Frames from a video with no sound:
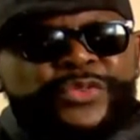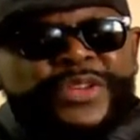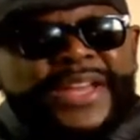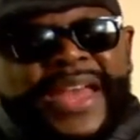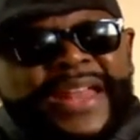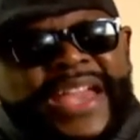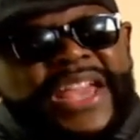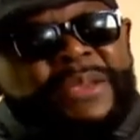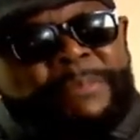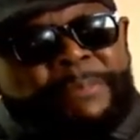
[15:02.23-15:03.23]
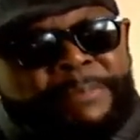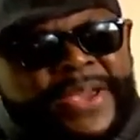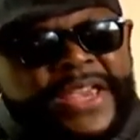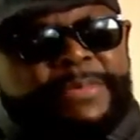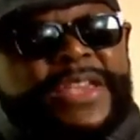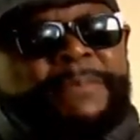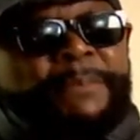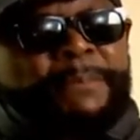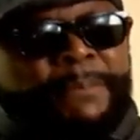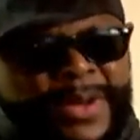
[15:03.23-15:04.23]
You got a baby
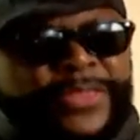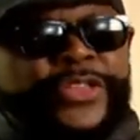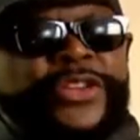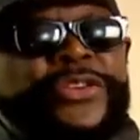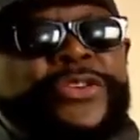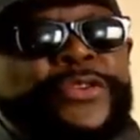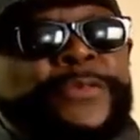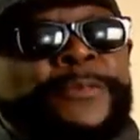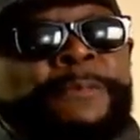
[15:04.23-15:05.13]
mother here